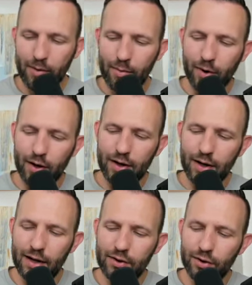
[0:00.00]
Mark and
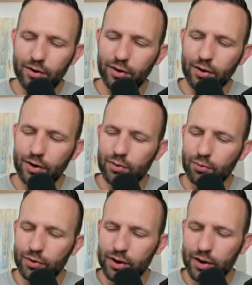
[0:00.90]
I turned to look
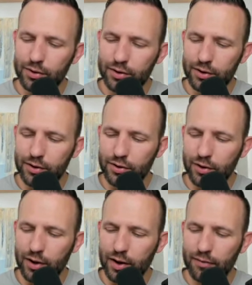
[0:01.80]
toward the ocean, and
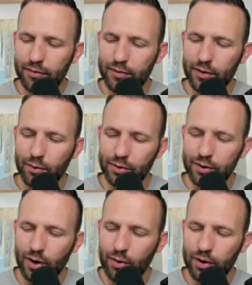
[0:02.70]
sure enough, there was
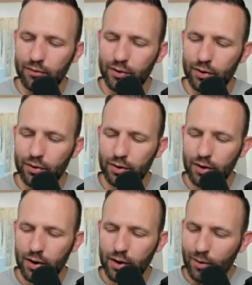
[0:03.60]
no one in view.
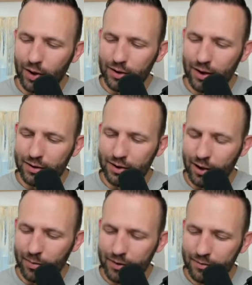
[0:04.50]
Well done,
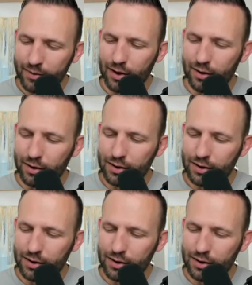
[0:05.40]
gentlemen. It looks